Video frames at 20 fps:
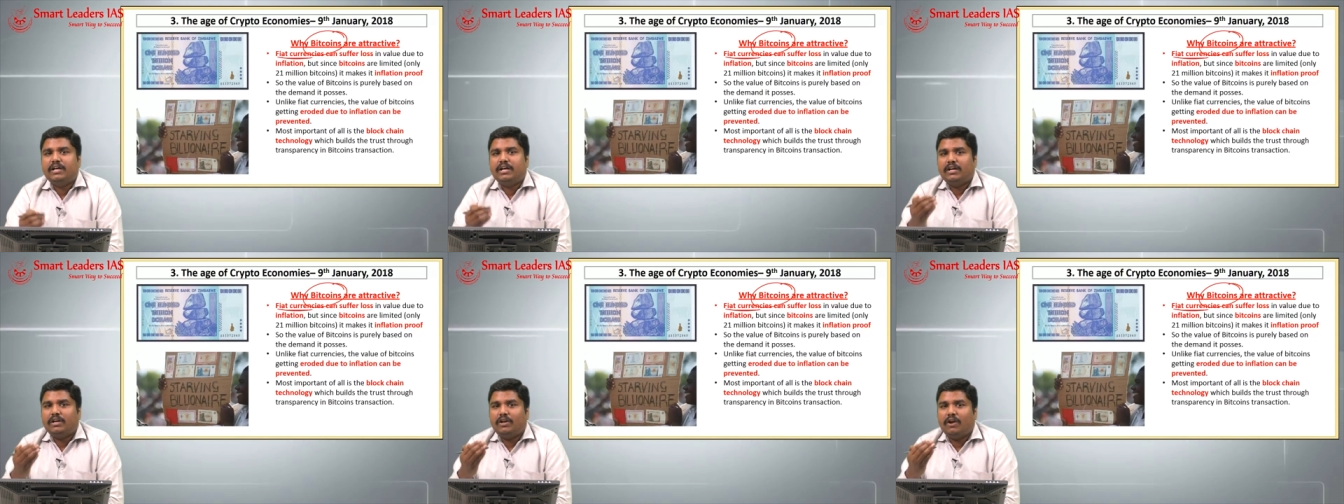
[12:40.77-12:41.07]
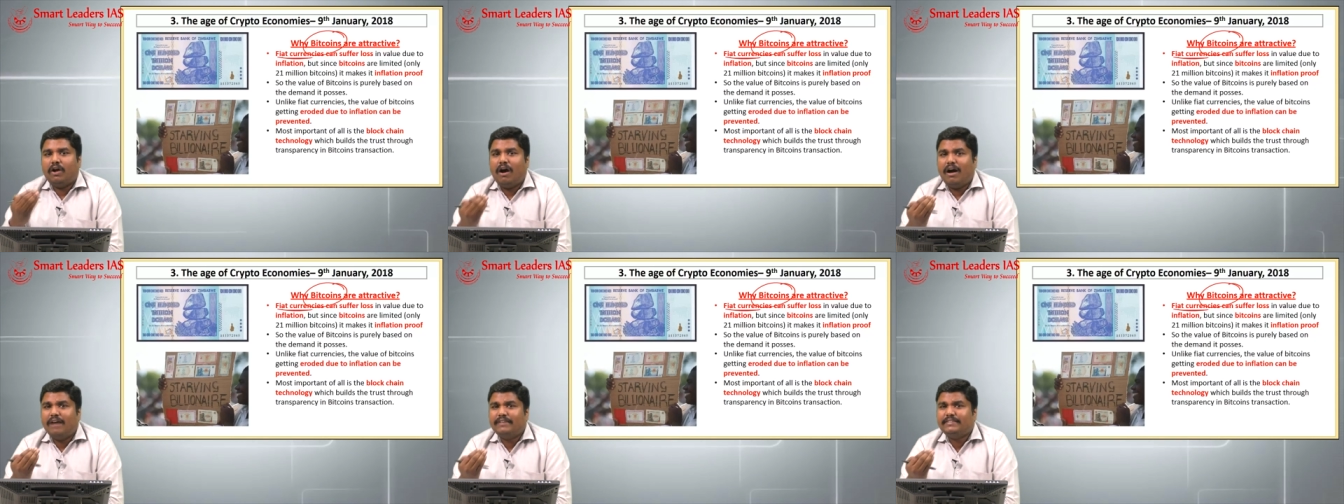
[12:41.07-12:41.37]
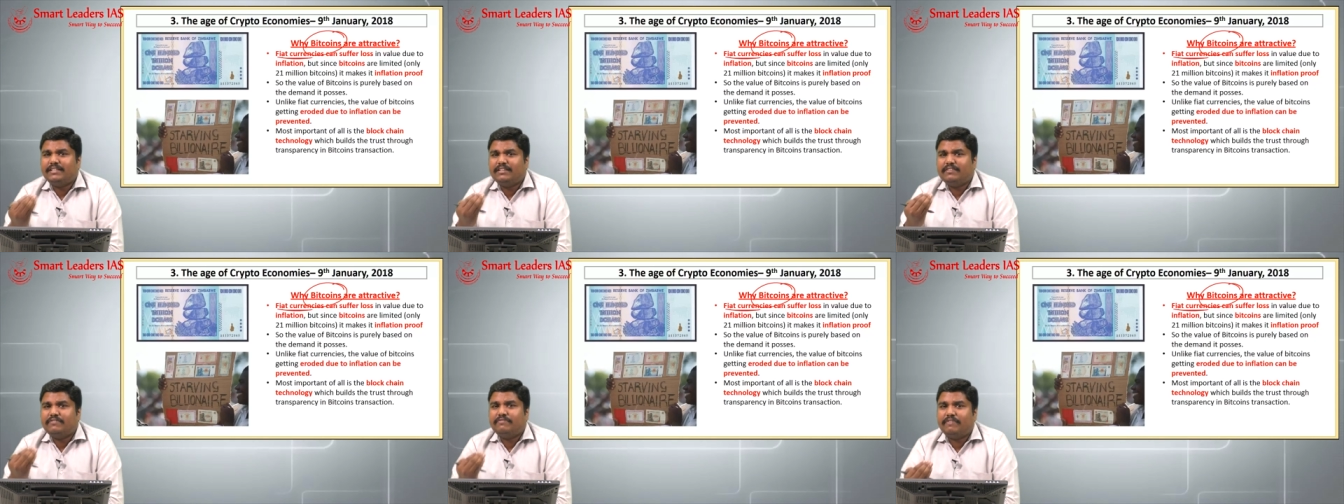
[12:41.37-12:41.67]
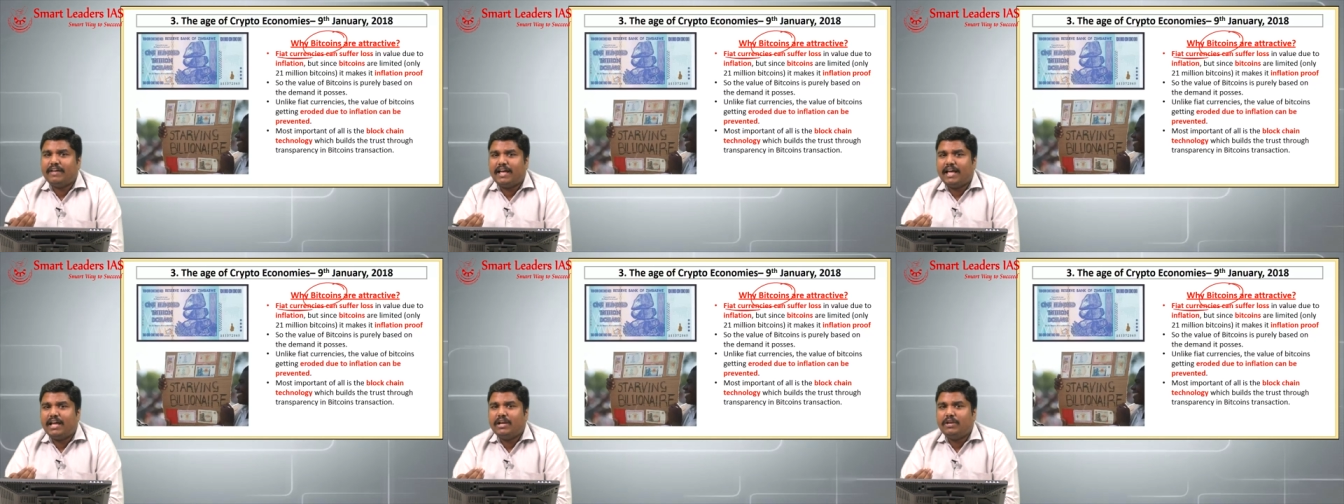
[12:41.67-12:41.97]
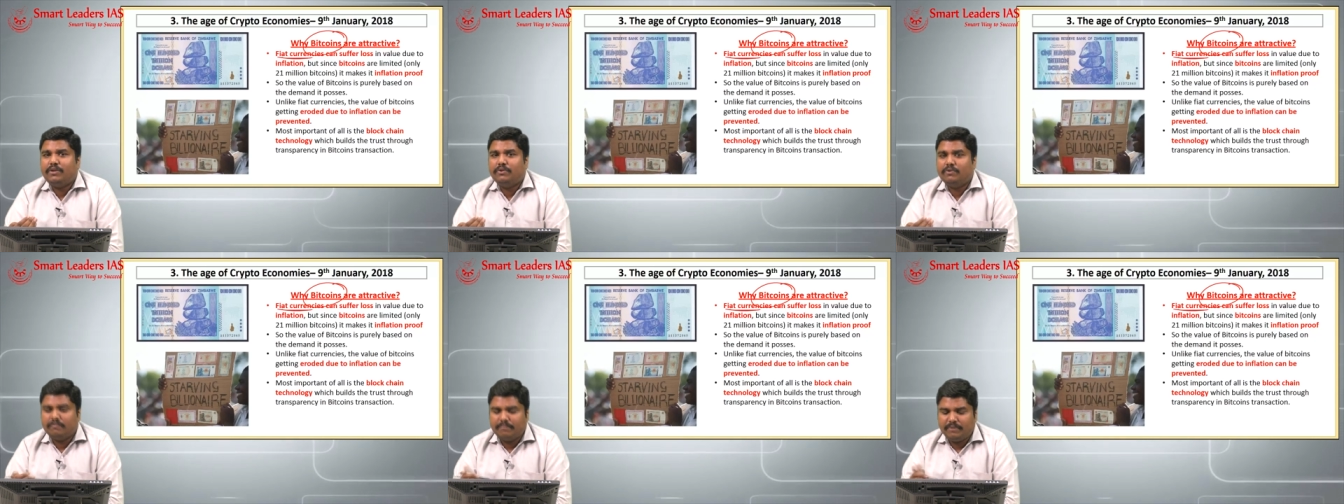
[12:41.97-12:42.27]
loss in
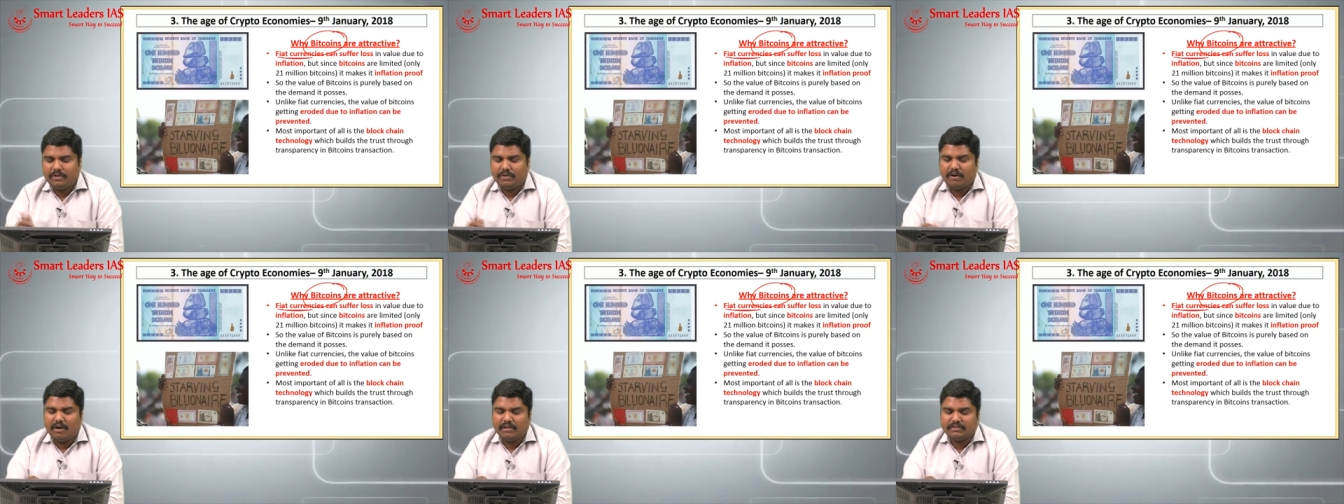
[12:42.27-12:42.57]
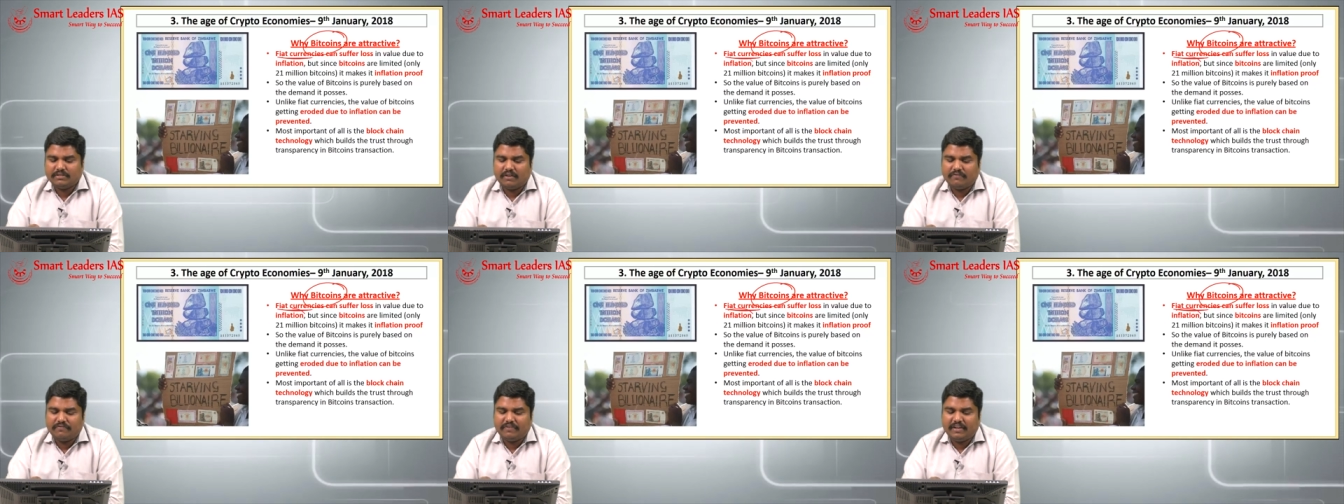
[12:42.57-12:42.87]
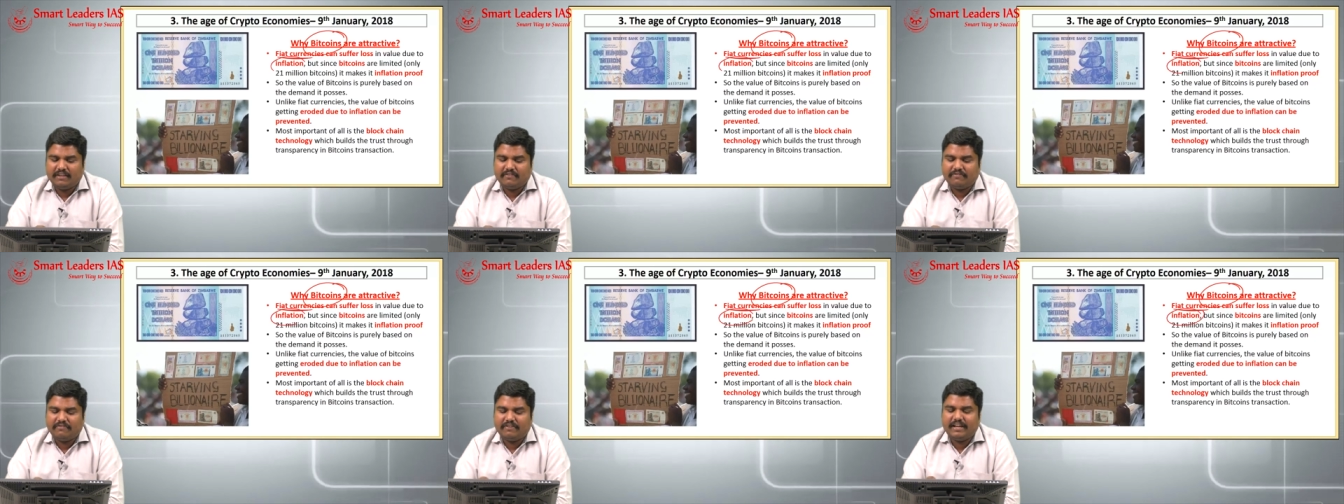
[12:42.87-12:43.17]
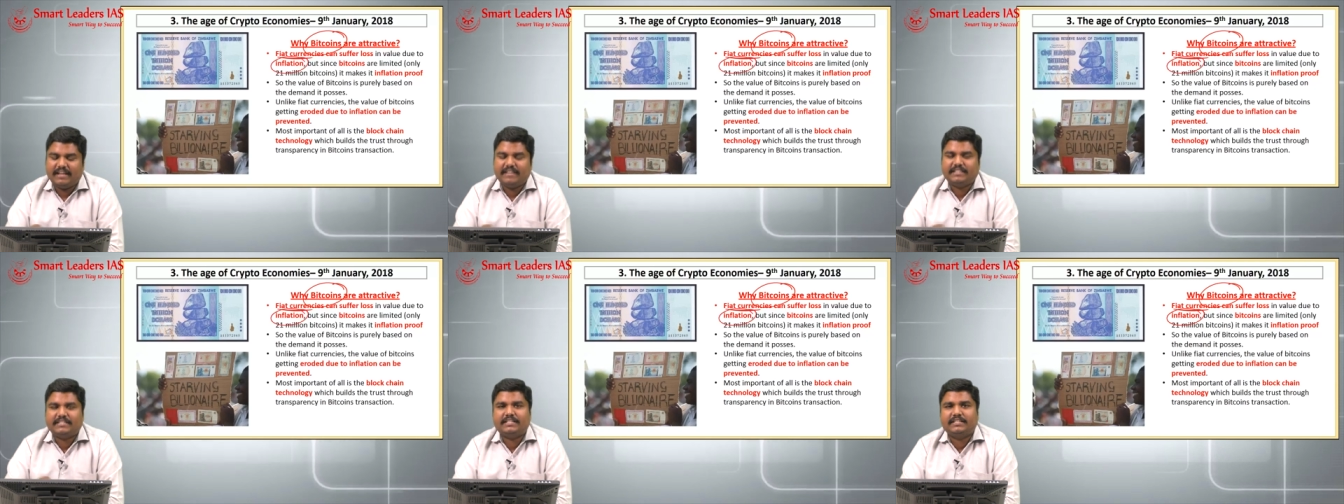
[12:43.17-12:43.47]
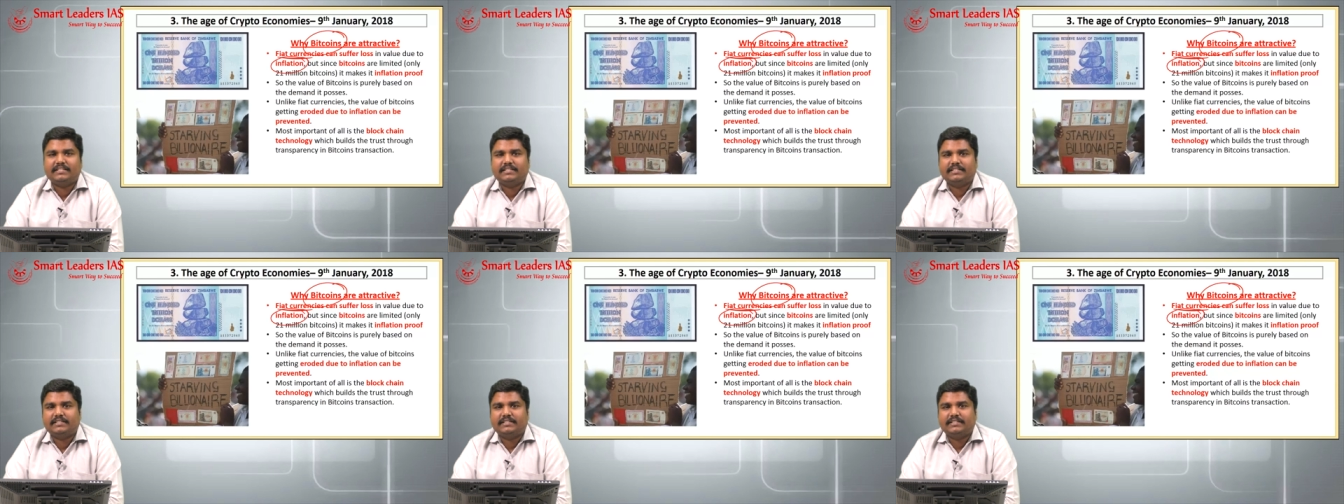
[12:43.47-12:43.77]
value because of
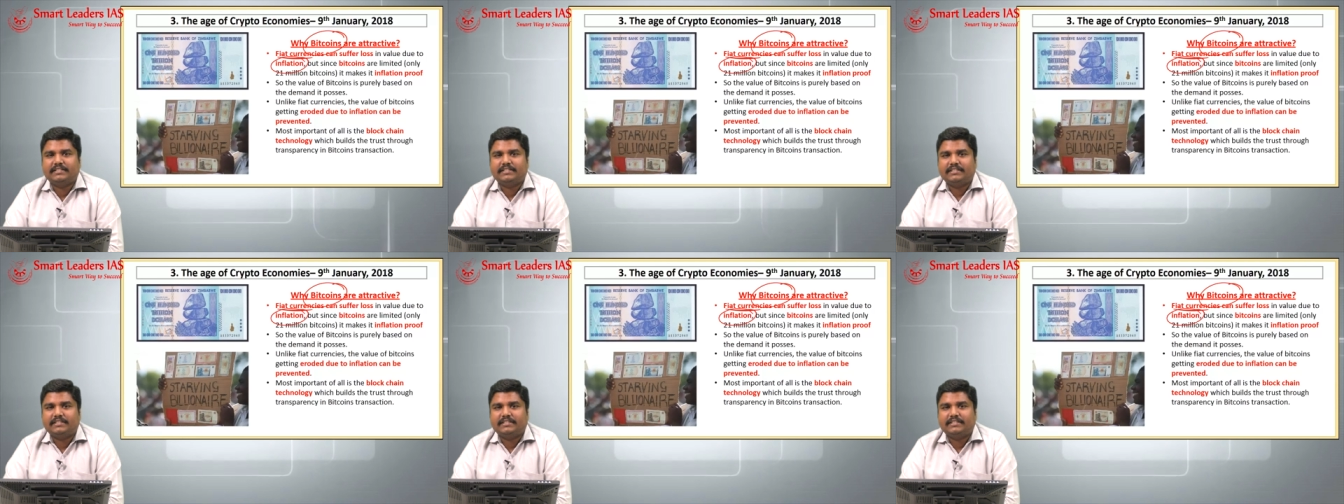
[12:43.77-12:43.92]
inflation.